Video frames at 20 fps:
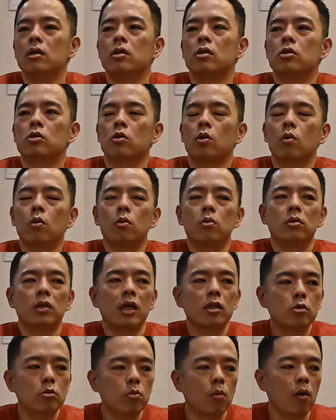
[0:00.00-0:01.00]
So
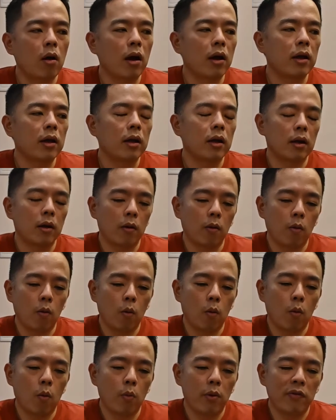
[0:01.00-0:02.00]
that's why
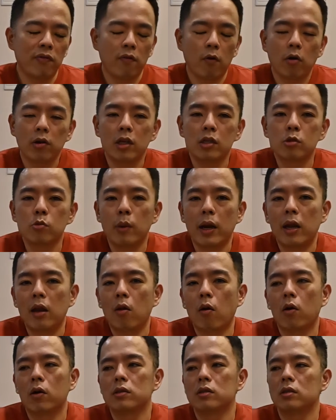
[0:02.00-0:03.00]
with all this weight
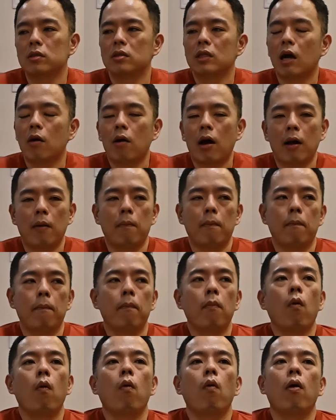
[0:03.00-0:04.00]
loss, now I'm
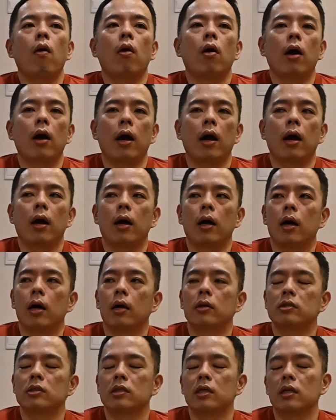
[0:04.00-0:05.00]
more,
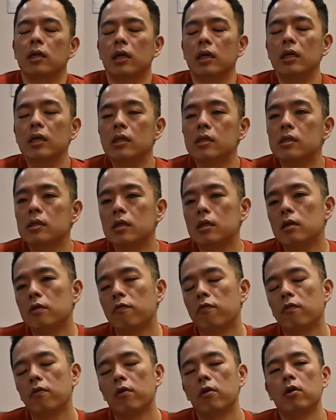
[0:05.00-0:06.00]
I'll say that easy
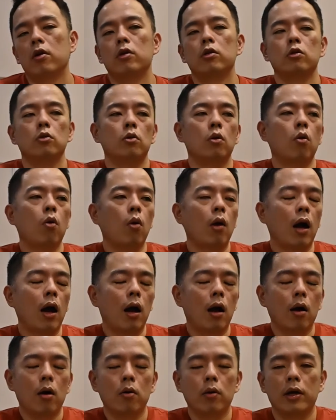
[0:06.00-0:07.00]
to go
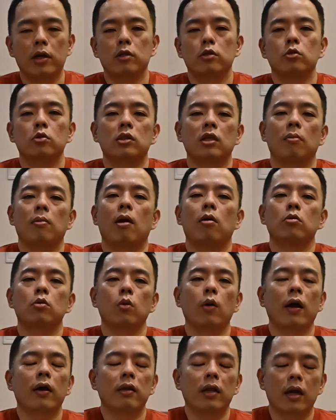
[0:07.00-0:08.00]
out and do some
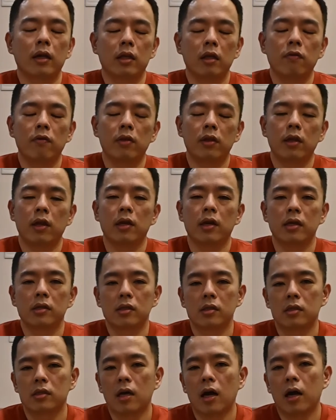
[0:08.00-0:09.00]
outdoor activity and
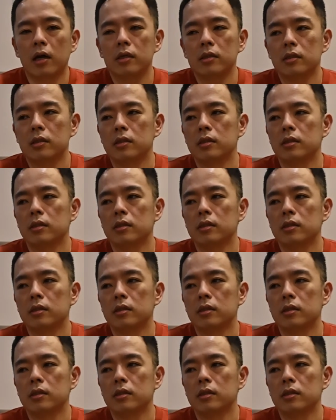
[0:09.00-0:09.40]
exercise.